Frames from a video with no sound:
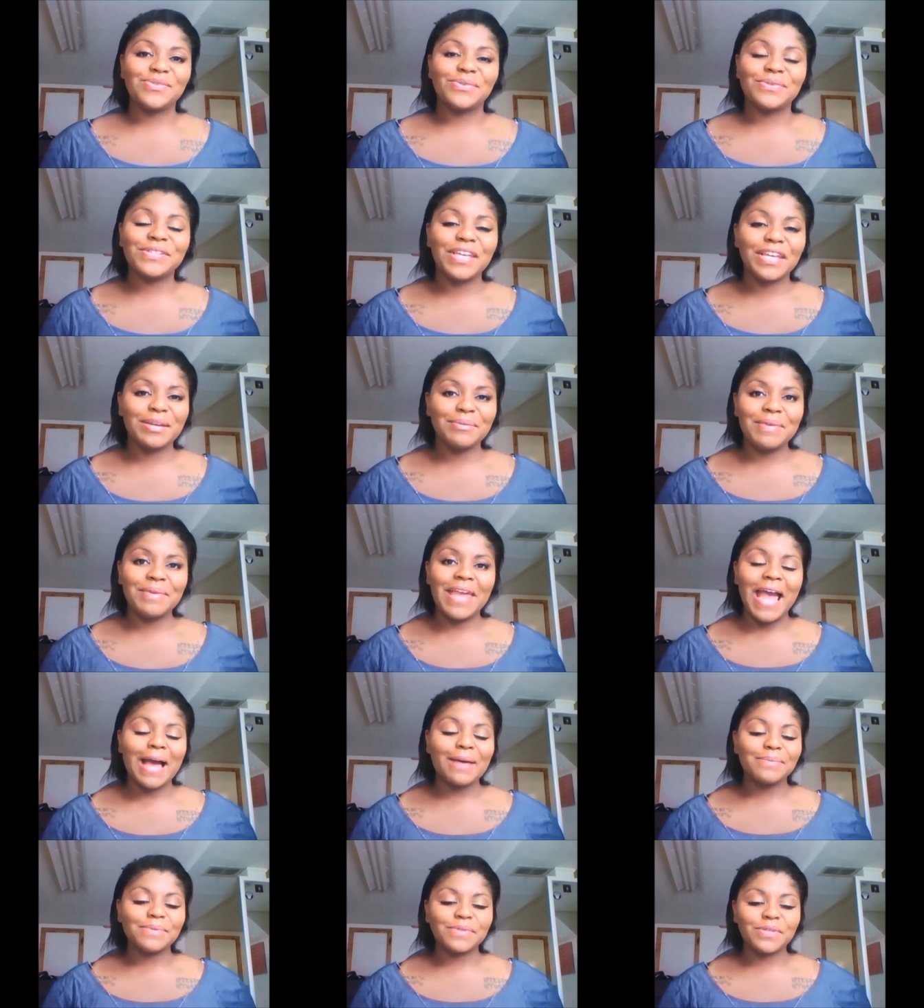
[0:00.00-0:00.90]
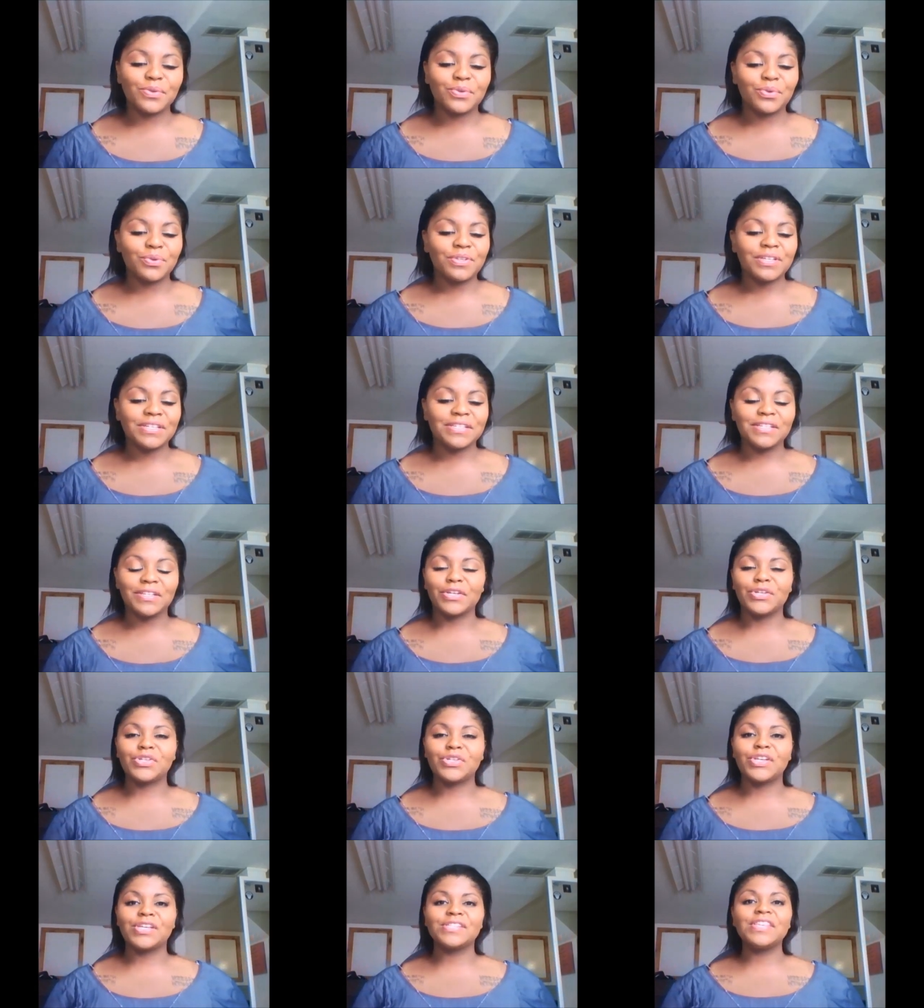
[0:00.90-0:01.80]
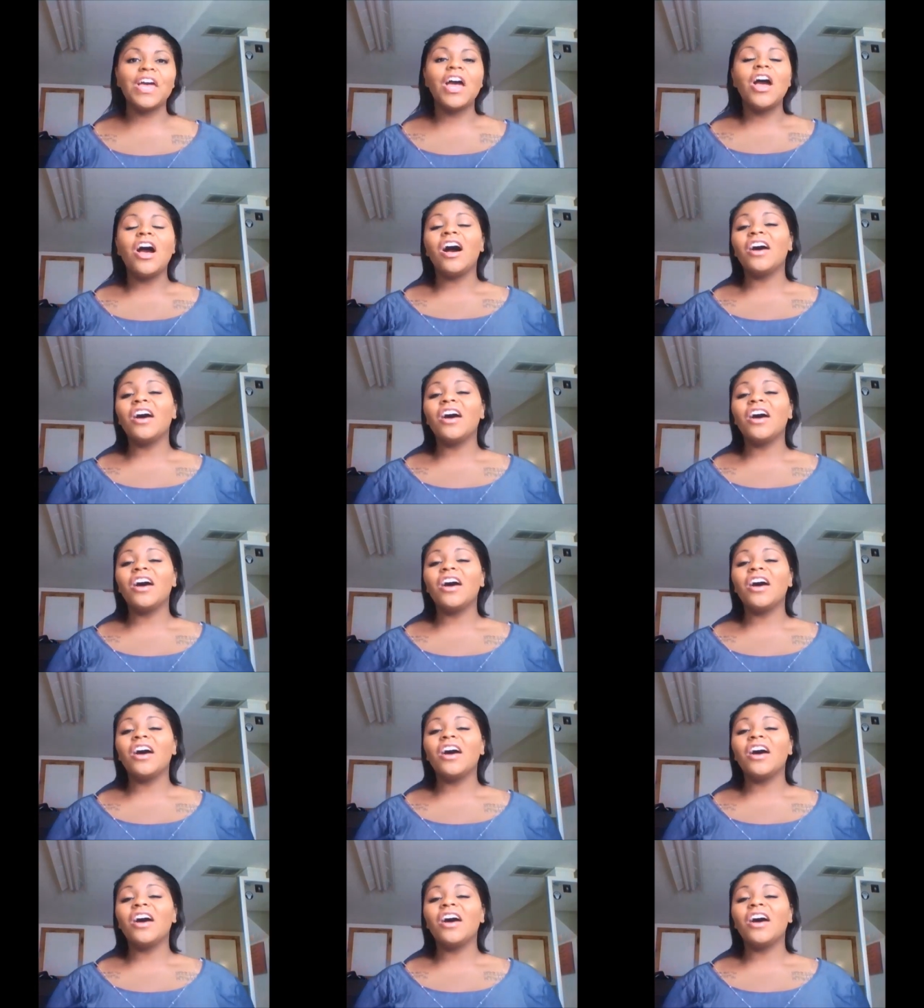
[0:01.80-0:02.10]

So it's going to be absolutely delicious.